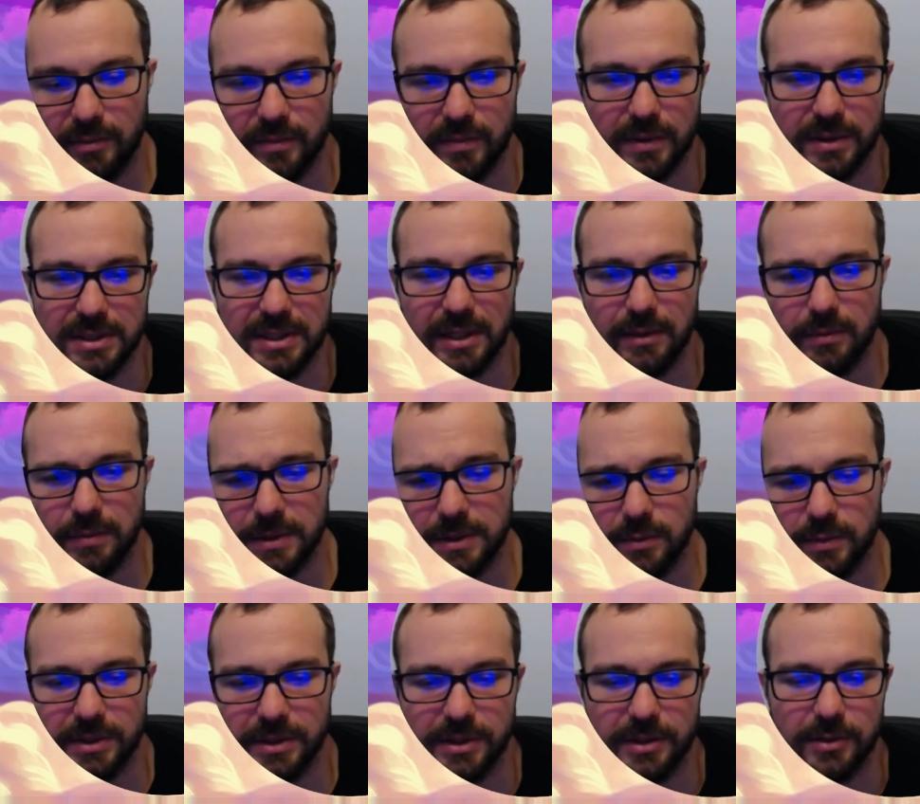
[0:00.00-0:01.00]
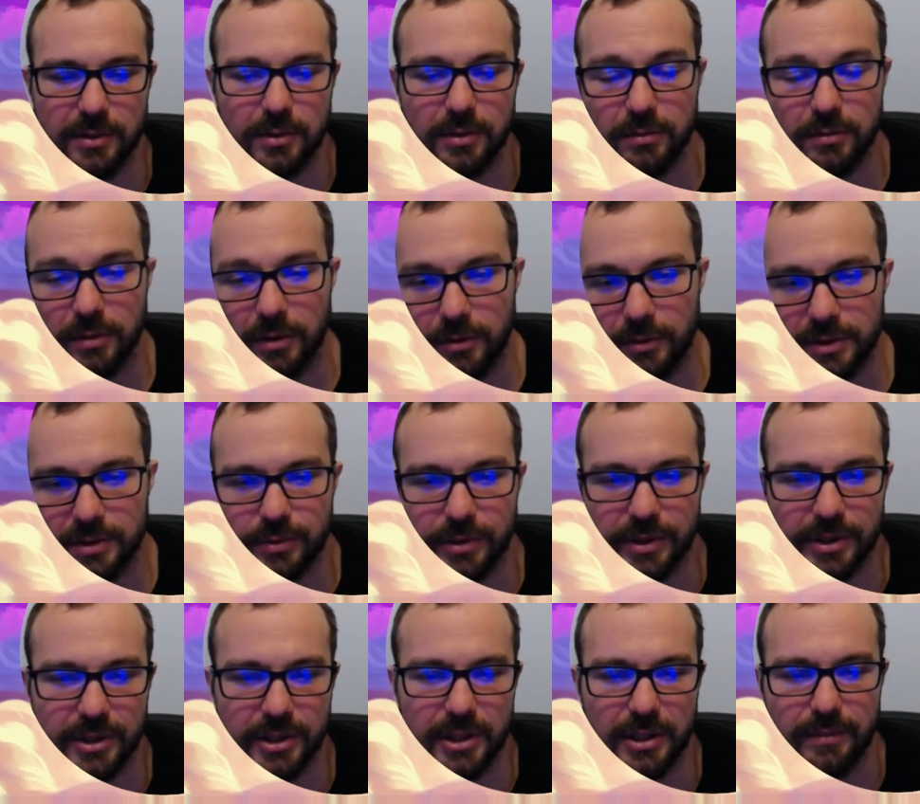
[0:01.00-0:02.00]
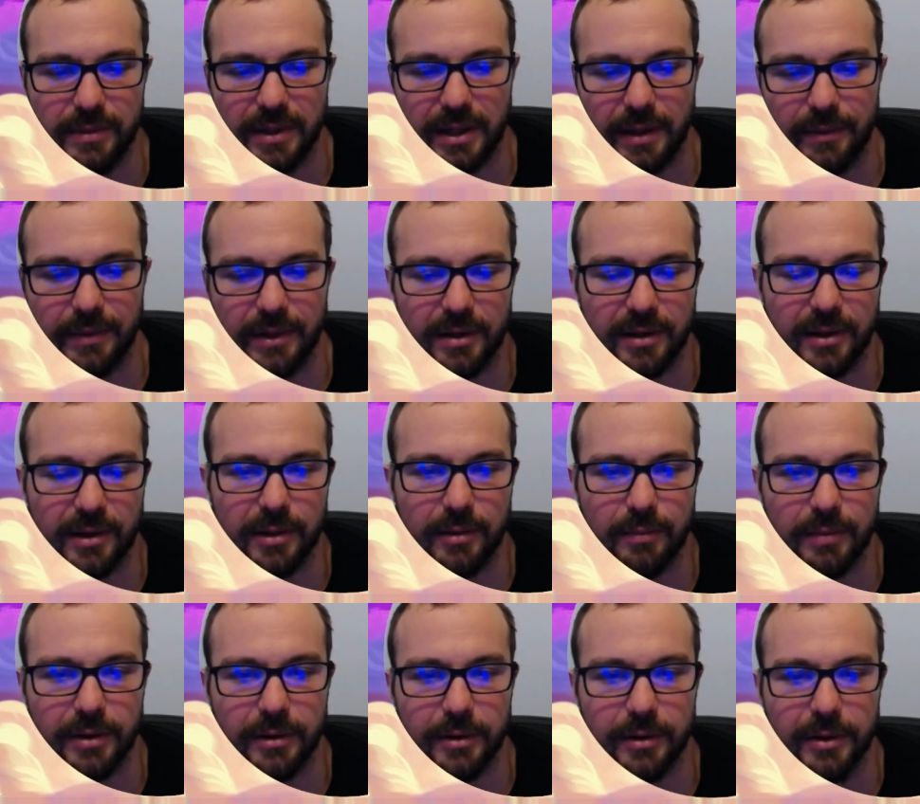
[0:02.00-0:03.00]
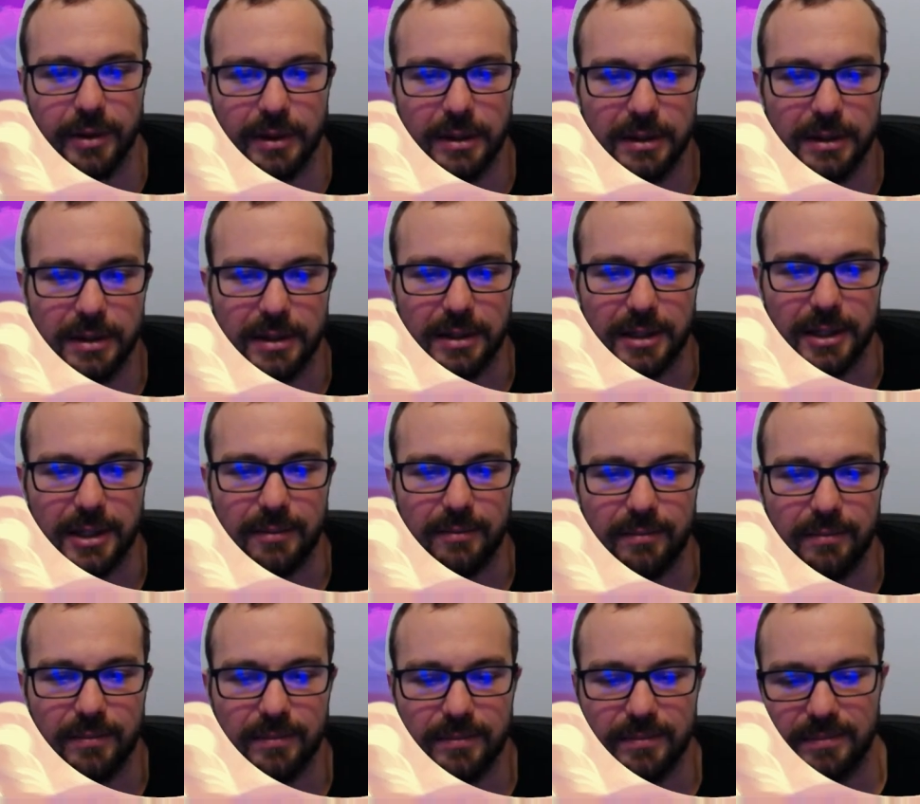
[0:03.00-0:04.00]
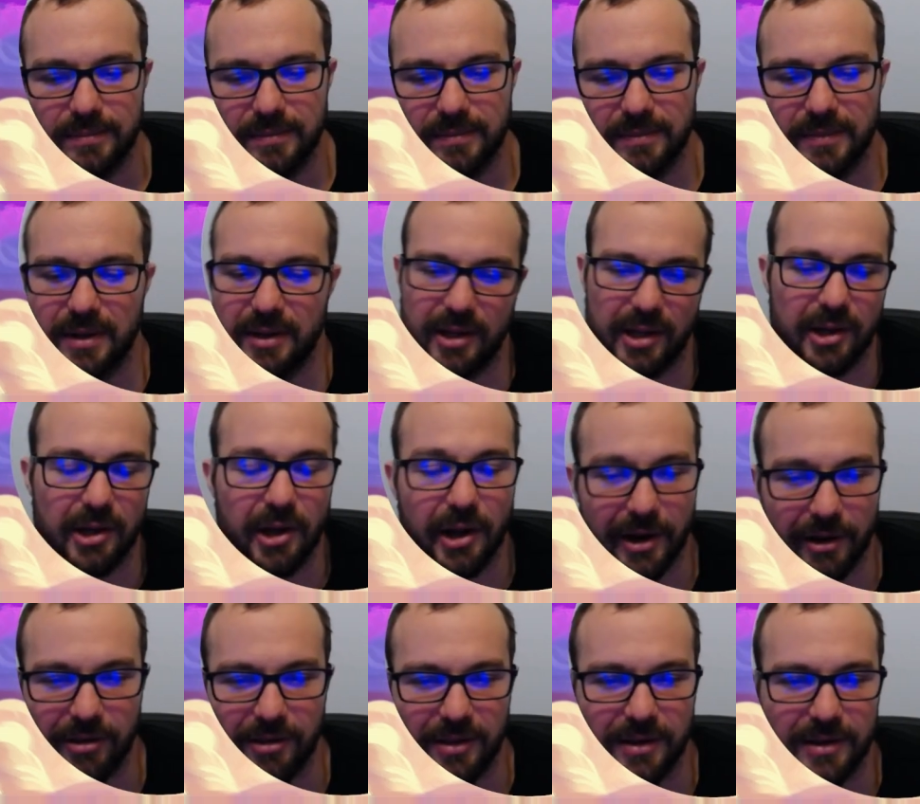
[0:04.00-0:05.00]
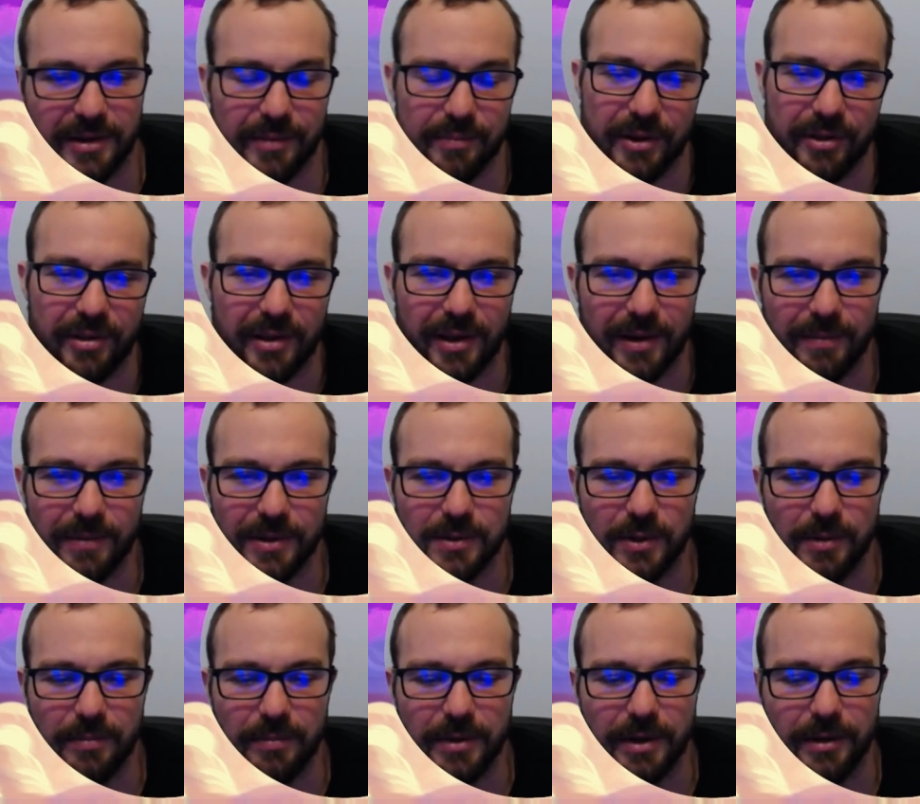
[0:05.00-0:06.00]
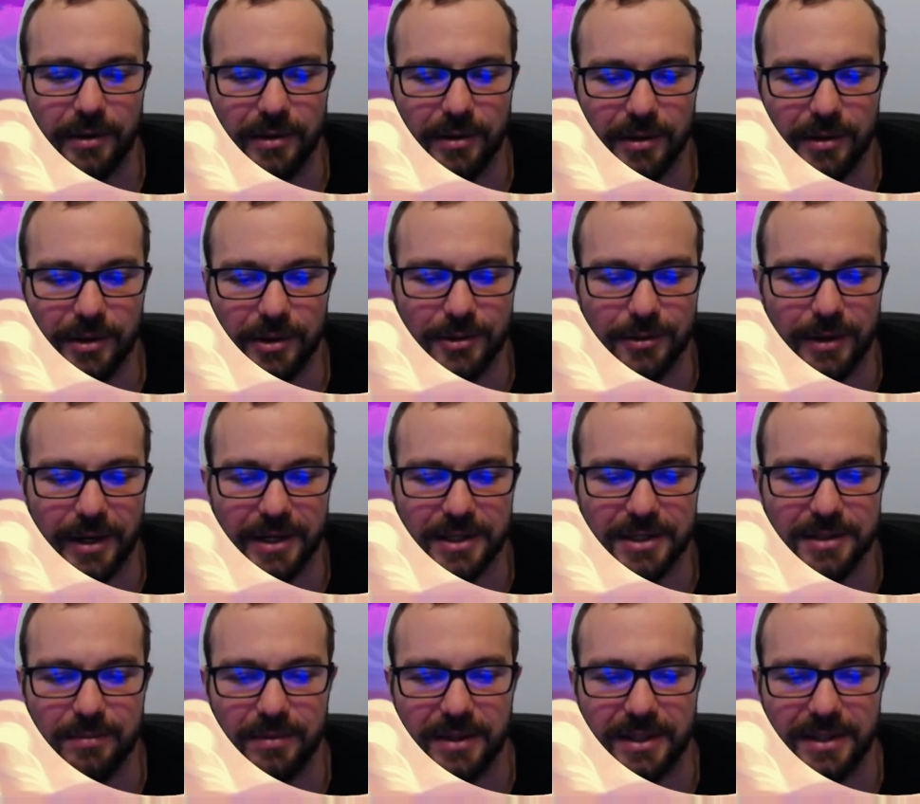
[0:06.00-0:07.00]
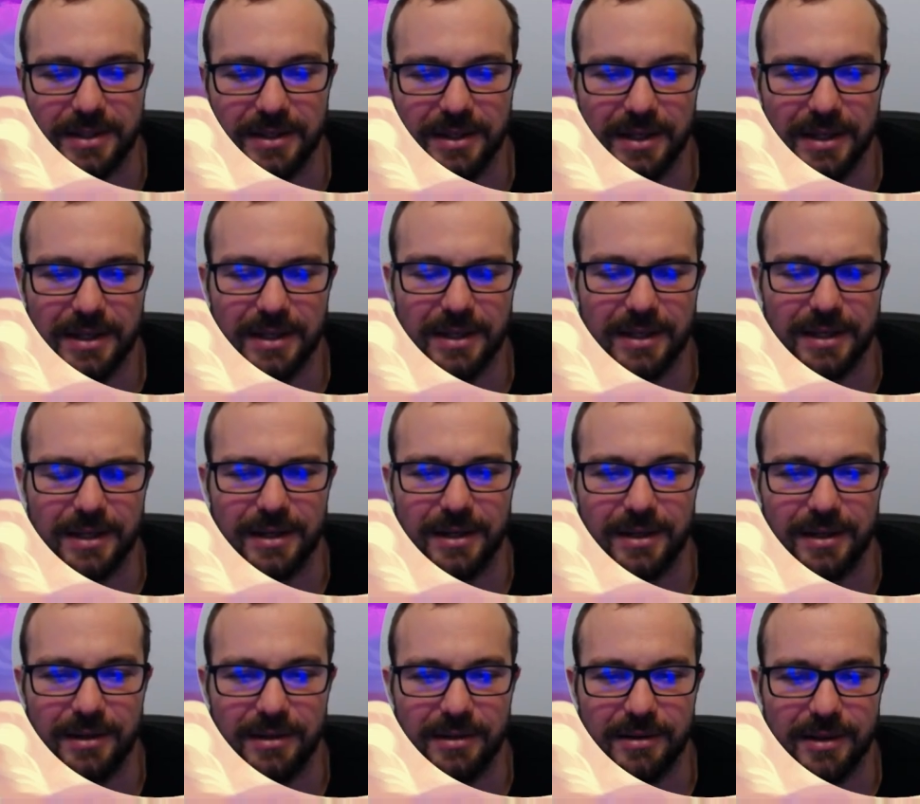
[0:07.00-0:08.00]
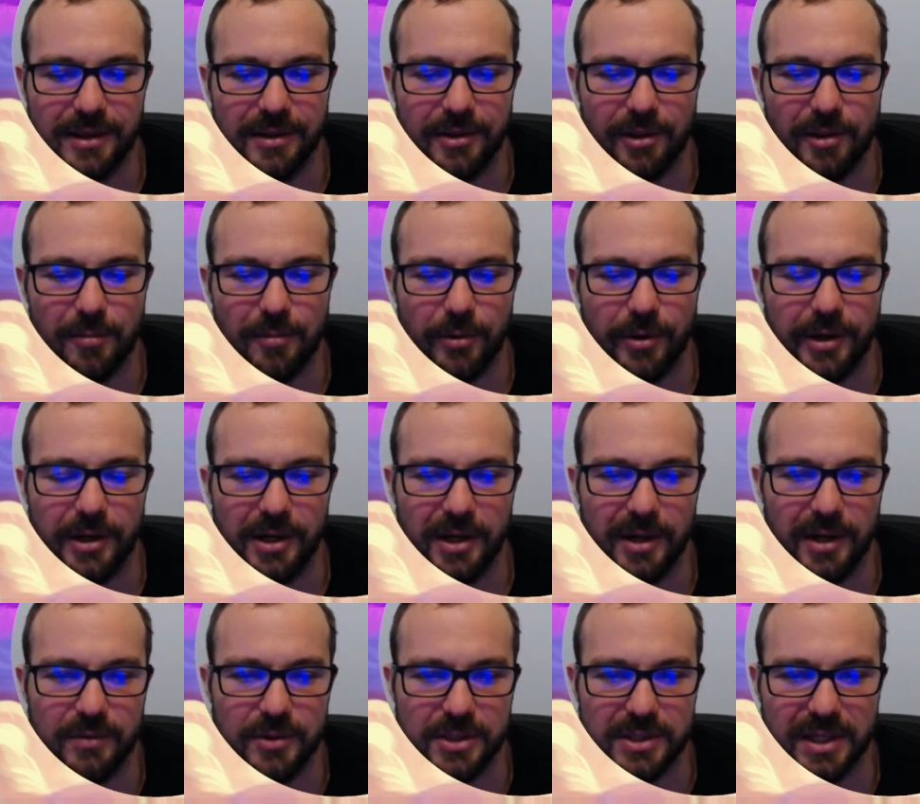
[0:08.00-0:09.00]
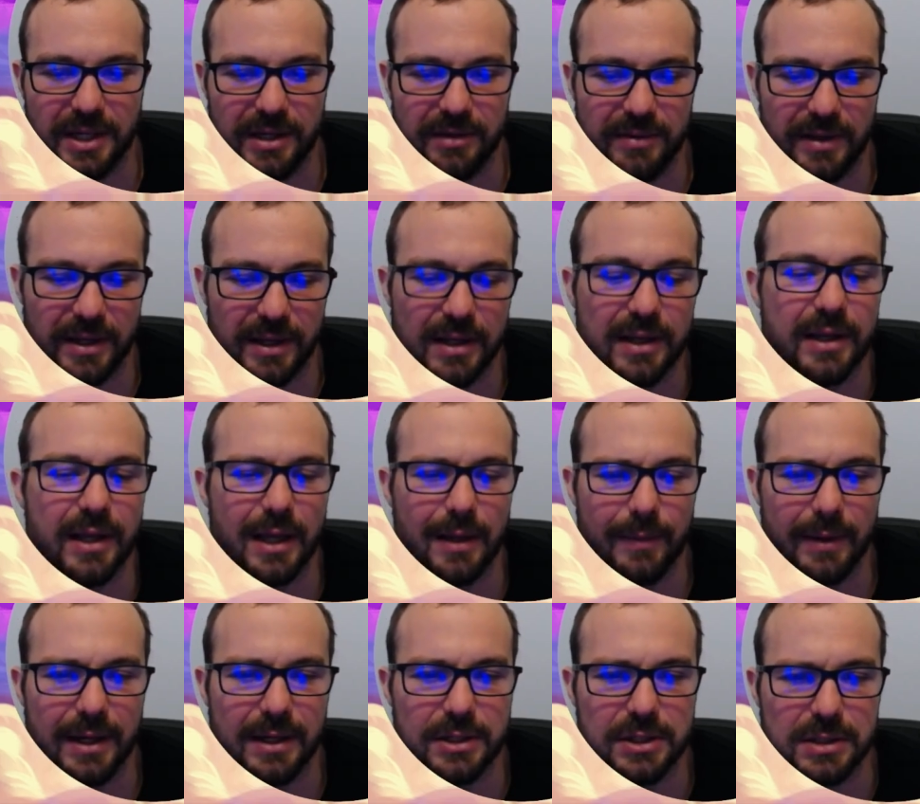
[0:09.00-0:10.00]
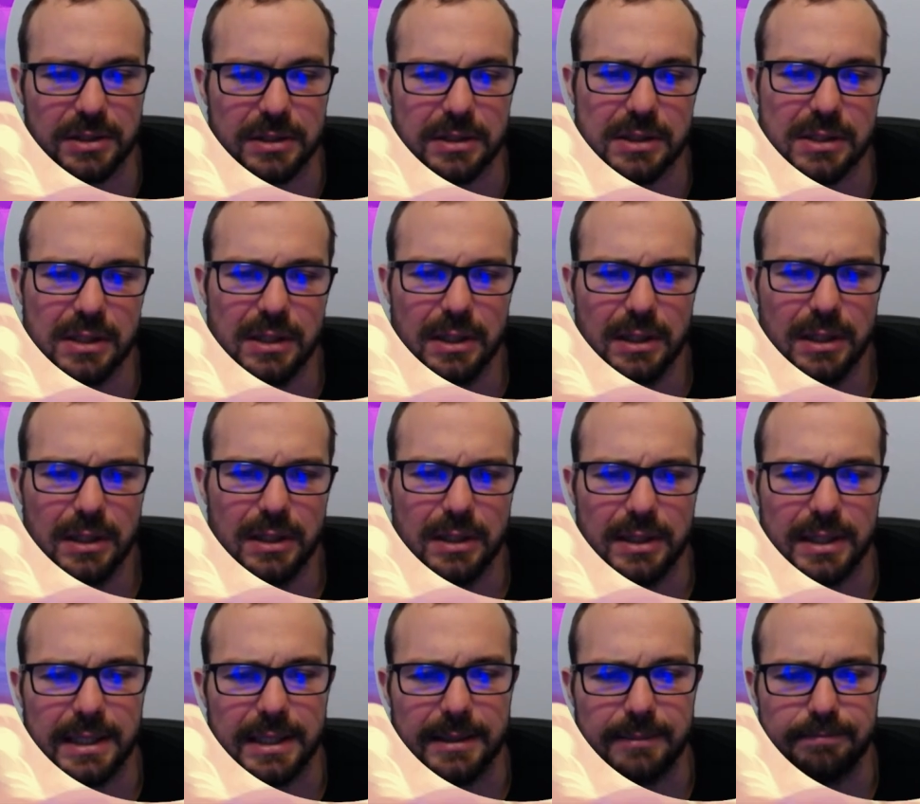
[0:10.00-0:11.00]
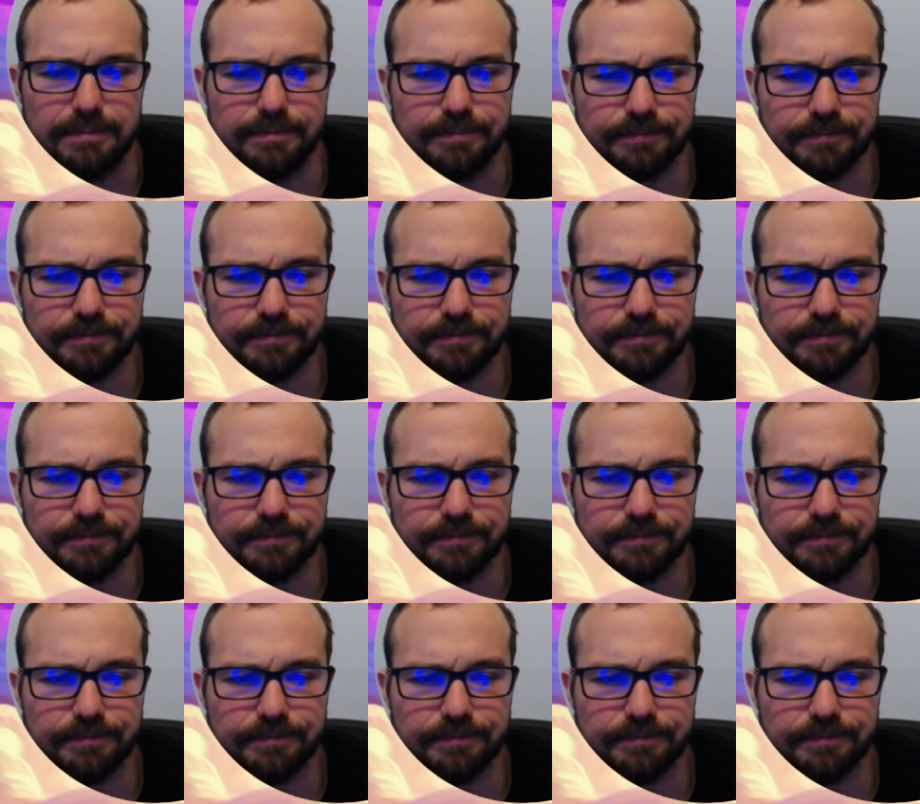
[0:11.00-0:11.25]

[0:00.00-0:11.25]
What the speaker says: +10/+1 to the whole row is pretty good, but I'm going to take the pair. I can see the +10/+1 being correct, but at this point, I'm just kind of taking game actions. I